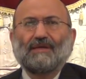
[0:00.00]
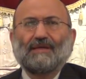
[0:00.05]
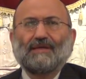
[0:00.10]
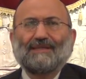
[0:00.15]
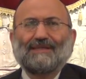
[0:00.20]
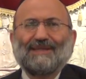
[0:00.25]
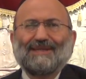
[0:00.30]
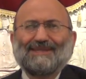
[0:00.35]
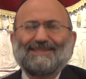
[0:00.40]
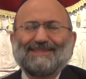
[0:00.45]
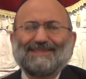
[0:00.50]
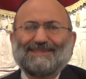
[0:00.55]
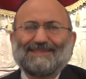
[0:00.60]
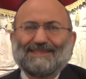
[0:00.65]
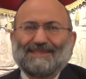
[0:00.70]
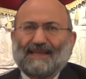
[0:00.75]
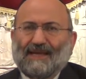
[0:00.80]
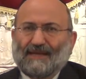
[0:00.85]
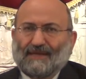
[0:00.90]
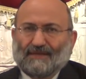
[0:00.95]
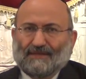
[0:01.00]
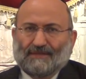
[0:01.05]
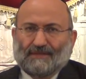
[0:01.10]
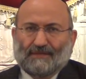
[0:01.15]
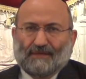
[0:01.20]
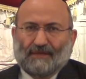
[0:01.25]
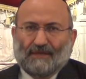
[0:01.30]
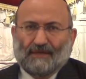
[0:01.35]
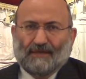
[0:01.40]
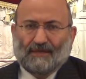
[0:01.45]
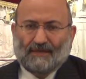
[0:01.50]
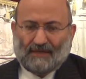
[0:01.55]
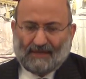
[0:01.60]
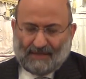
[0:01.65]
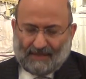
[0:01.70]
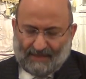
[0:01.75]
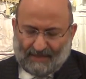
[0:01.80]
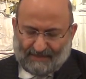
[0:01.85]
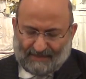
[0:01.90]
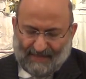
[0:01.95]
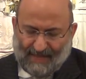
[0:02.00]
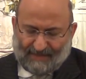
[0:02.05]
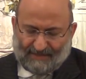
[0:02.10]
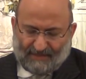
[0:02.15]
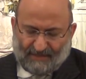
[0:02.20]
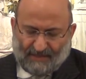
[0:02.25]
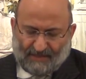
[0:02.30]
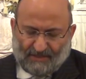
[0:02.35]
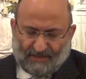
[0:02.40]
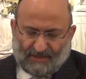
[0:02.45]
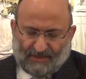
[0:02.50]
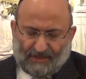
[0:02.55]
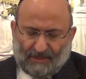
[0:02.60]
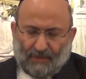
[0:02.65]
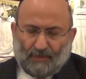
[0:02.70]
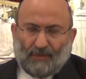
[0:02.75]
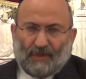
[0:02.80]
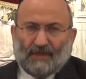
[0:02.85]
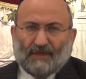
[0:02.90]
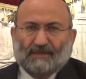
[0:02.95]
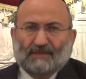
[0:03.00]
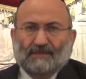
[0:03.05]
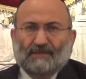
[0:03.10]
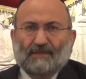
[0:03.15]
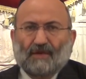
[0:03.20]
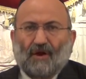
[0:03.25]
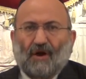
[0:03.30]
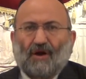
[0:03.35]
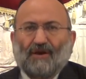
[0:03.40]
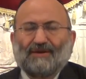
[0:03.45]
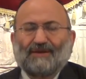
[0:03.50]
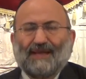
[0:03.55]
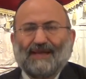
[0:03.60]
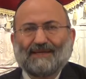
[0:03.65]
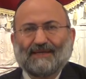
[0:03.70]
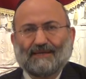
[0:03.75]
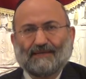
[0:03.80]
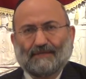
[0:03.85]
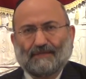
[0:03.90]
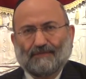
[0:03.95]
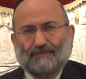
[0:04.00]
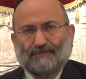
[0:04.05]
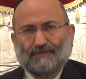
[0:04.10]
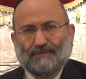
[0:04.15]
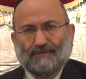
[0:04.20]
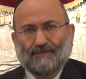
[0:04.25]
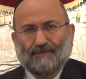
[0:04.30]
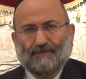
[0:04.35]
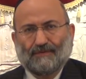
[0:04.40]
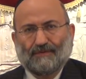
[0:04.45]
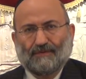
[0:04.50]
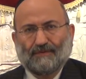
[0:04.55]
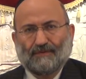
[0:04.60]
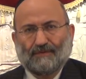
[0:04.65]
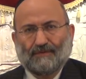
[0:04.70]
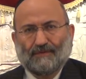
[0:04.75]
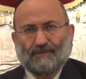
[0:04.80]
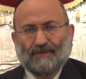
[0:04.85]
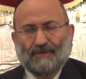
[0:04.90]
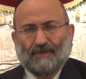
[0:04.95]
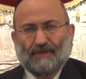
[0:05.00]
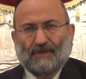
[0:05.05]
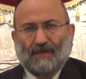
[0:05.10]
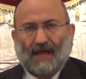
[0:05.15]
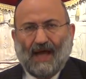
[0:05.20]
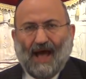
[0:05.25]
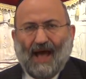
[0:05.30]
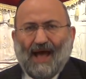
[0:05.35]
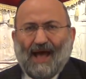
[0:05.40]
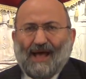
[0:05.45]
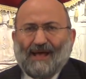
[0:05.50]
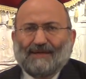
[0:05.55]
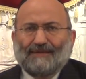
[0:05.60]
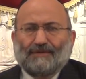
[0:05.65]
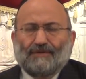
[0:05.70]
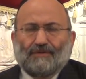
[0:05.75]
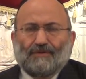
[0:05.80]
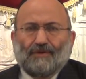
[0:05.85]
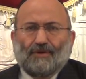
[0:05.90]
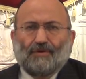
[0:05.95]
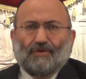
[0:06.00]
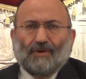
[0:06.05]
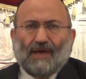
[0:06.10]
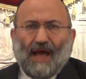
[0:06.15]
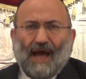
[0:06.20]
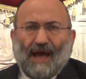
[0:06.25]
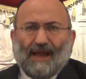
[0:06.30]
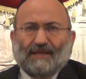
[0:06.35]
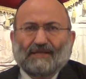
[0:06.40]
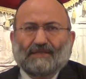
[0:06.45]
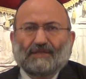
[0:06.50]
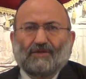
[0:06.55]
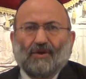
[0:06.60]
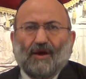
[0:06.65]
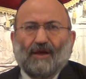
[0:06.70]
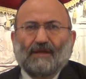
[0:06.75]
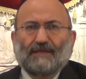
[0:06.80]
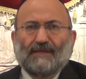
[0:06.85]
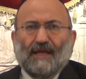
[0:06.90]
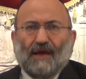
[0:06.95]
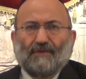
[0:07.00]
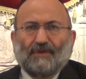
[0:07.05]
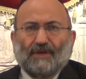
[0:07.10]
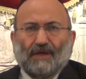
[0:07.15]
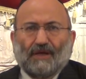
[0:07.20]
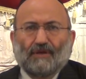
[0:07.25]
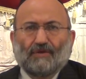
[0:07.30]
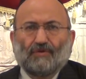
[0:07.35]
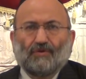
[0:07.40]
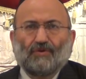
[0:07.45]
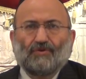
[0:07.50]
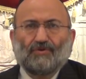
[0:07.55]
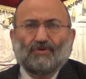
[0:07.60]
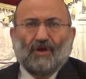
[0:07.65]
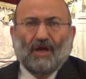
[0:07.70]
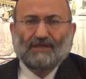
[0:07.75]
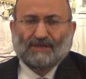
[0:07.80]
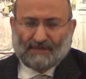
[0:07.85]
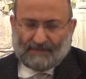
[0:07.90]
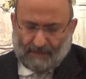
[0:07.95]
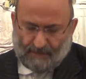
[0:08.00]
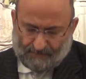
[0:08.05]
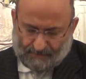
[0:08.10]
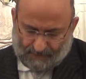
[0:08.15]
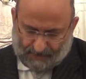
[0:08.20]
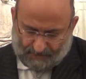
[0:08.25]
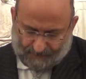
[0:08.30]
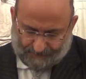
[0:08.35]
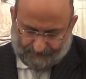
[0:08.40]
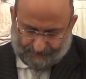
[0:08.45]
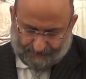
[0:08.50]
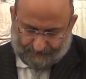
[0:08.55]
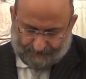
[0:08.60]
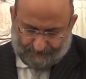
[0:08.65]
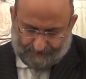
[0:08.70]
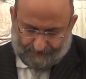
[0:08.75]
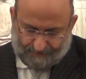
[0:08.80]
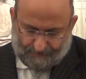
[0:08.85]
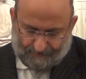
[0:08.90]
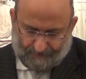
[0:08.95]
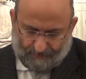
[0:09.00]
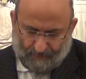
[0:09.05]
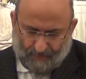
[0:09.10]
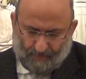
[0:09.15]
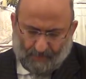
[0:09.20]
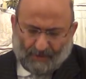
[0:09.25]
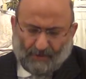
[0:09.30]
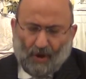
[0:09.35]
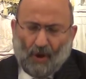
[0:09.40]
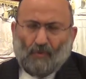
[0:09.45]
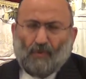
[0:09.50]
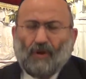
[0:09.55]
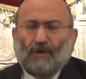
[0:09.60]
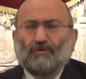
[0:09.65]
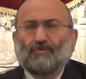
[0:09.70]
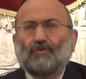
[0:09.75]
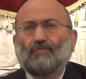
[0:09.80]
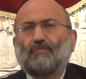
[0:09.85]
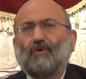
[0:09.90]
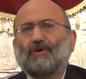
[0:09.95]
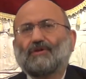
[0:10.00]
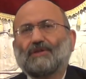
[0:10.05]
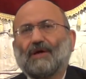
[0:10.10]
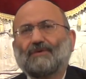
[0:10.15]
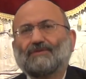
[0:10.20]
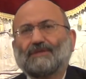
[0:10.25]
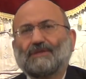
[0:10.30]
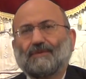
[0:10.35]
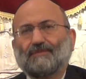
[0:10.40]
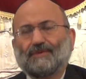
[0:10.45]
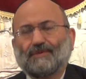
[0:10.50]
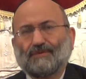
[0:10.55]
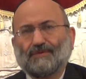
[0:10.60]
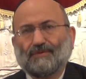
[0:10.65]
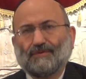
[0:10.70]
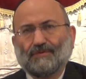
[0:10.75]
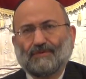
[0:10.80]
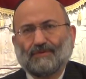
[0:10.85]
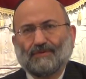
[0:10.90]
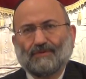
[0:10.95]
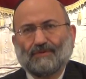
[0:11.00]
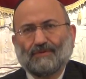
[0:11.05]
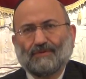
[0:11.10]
there is a sense that these 3 weeks are negative. And you know, Kahal Israel, they have hilchot, customs. But I want to point out something to you.